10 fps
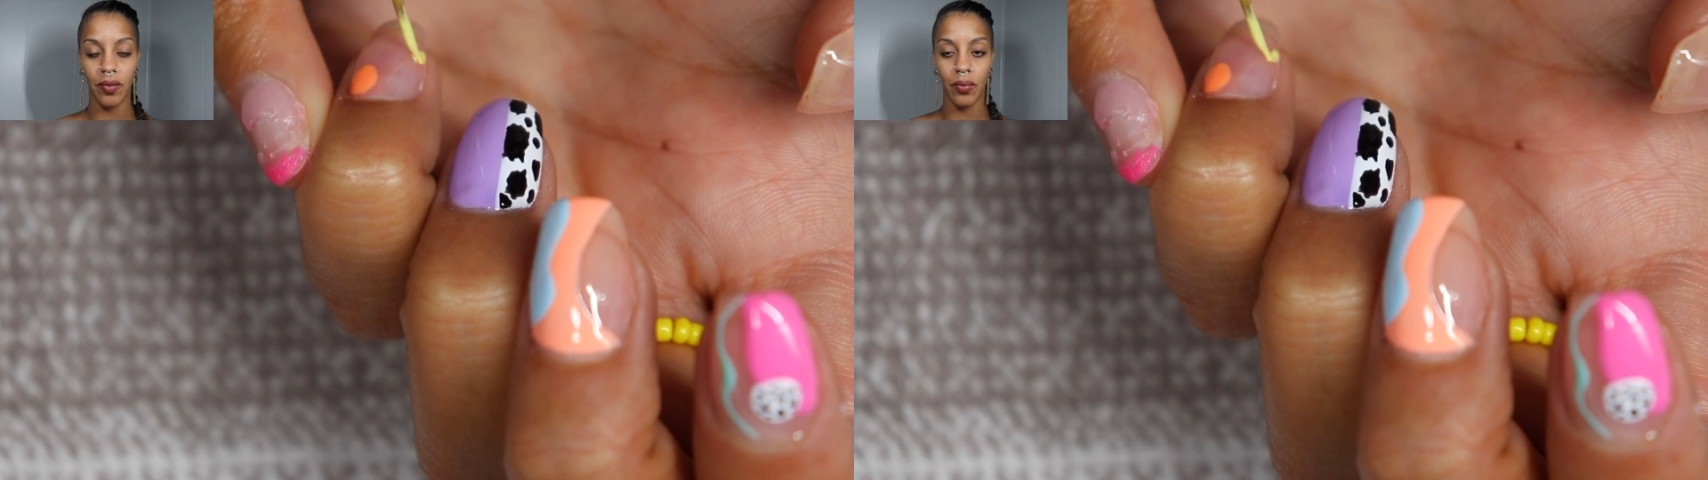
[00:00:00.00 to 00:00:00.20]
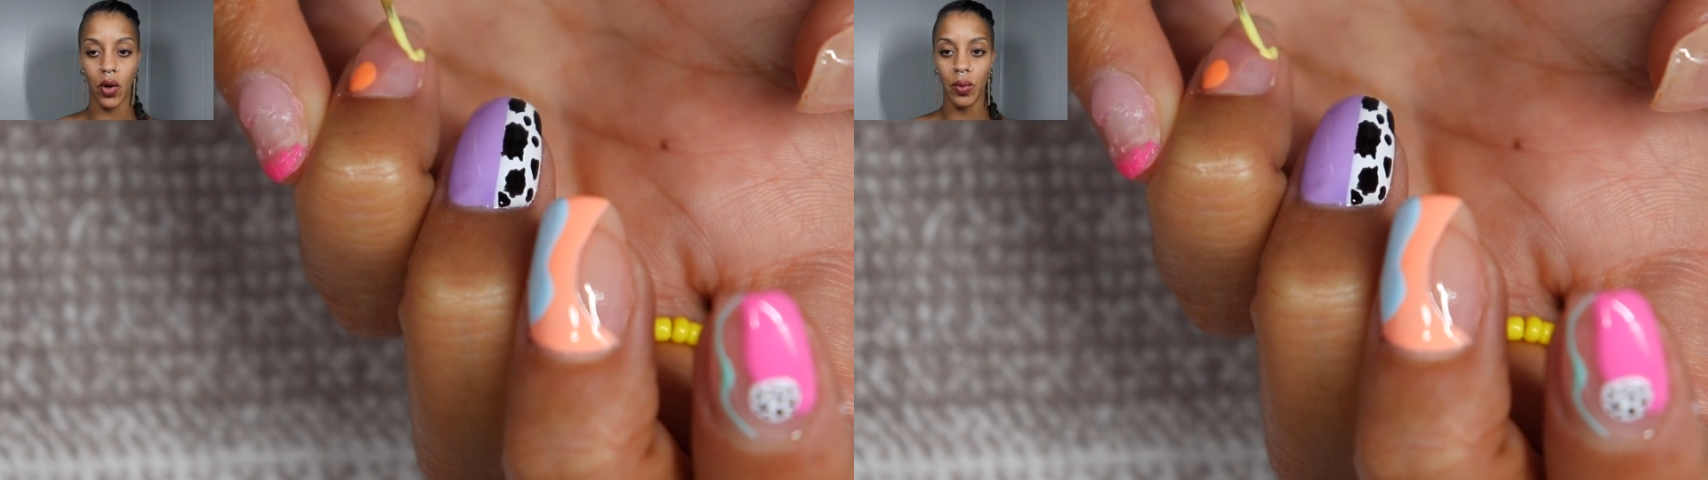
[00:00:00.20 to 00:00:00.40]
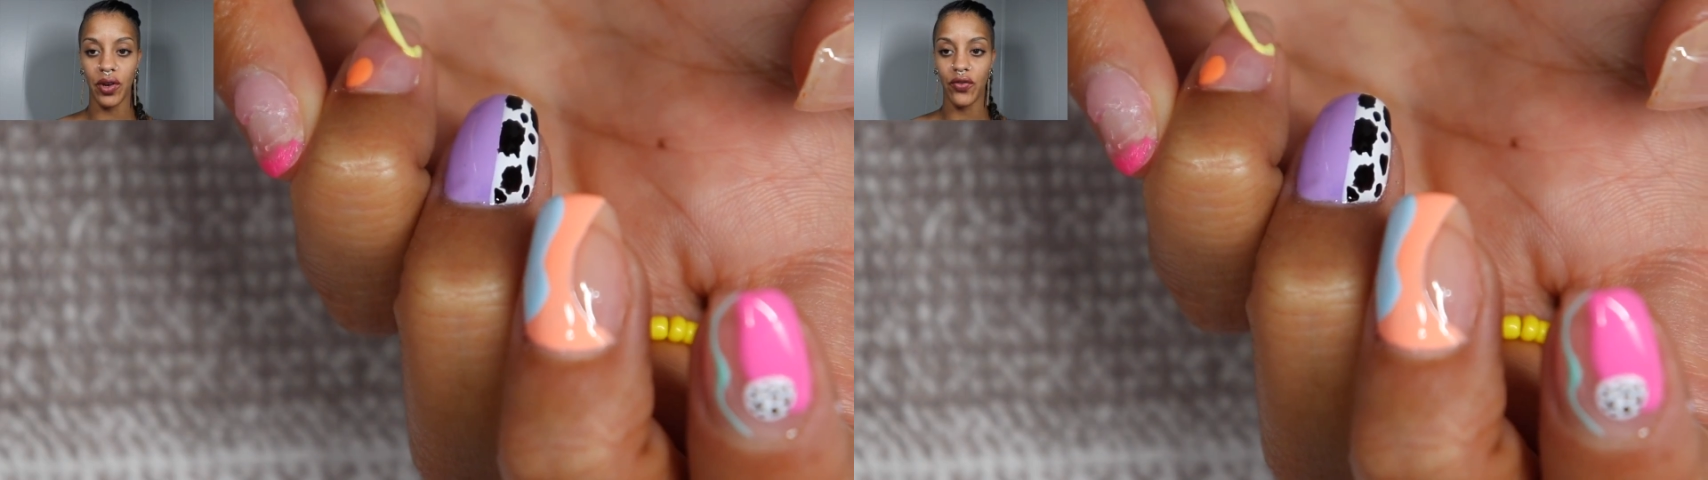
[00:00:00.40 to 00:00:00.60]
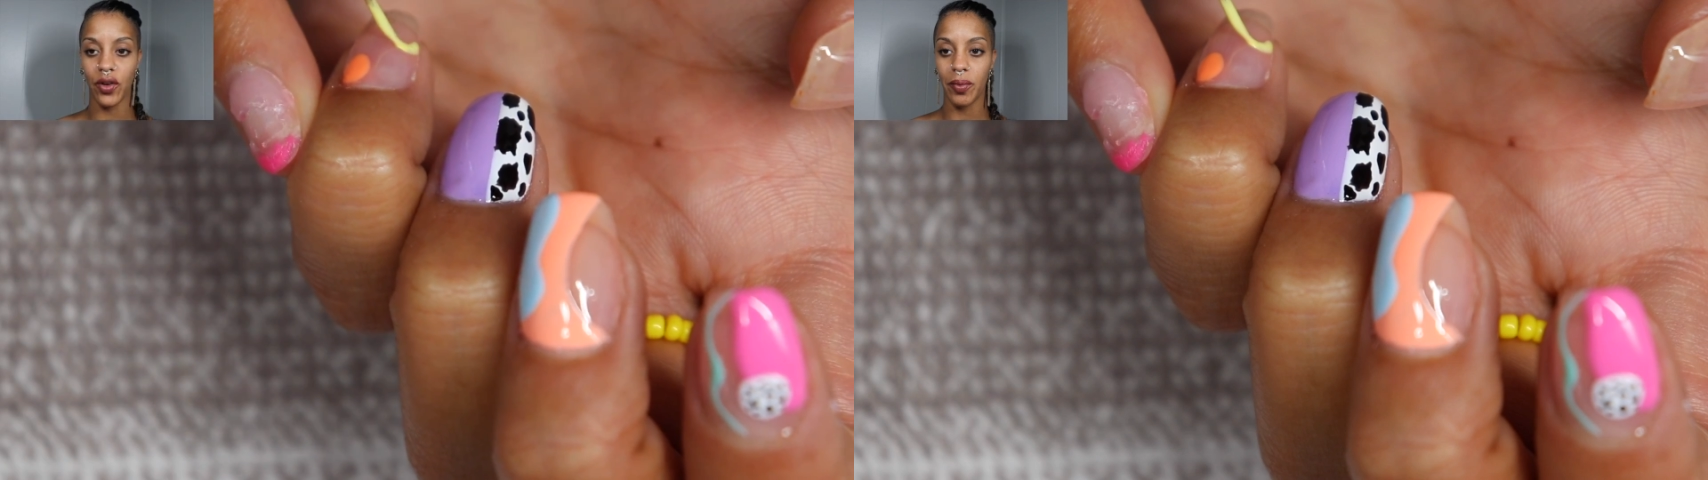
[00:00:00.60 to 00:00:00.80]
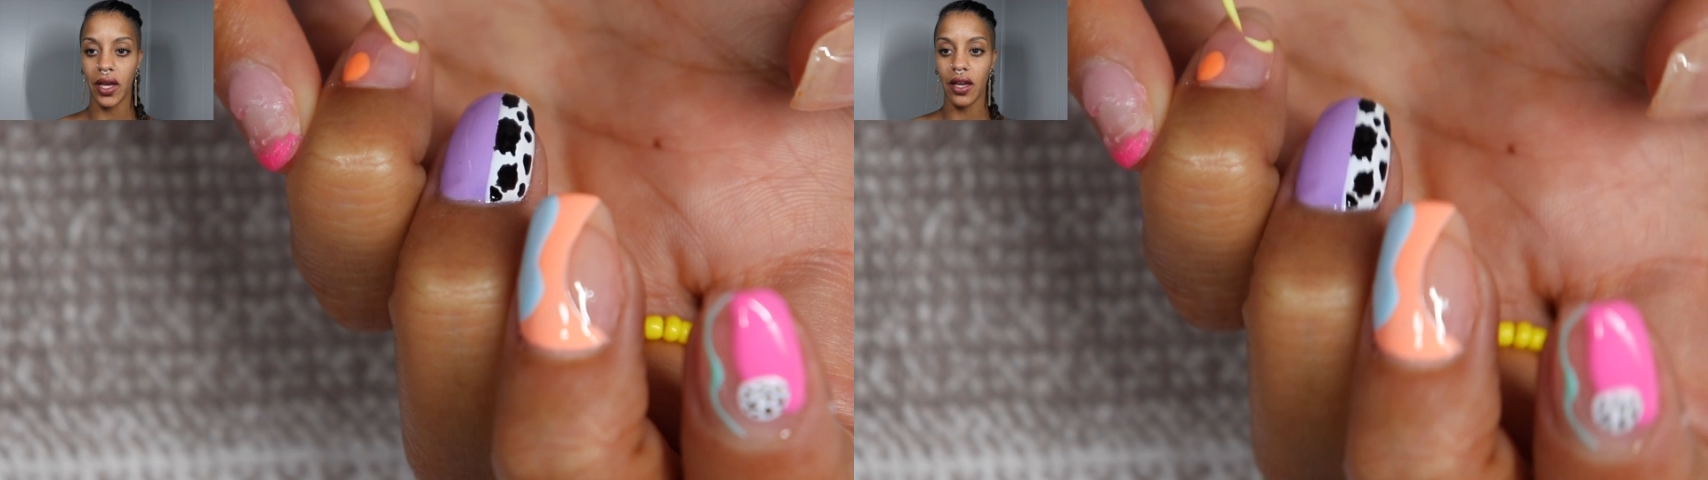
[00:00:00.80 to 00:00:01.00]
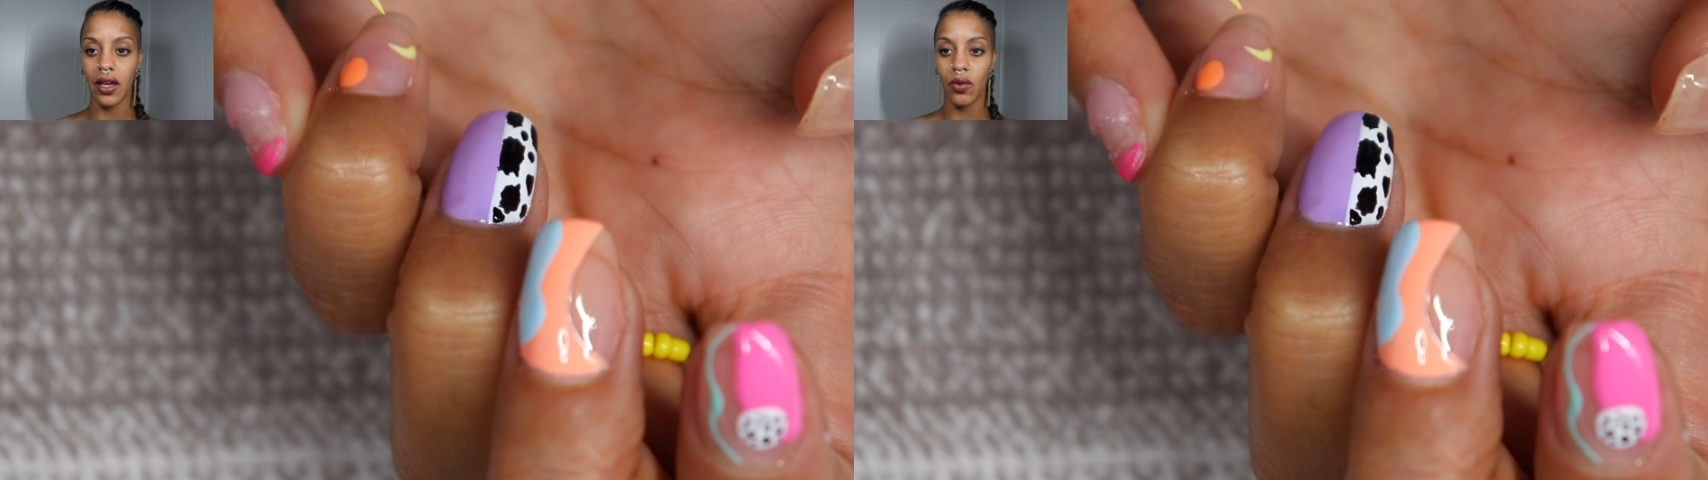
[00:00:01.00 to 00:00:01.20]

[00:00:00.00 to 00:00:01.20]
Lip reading: moment for me.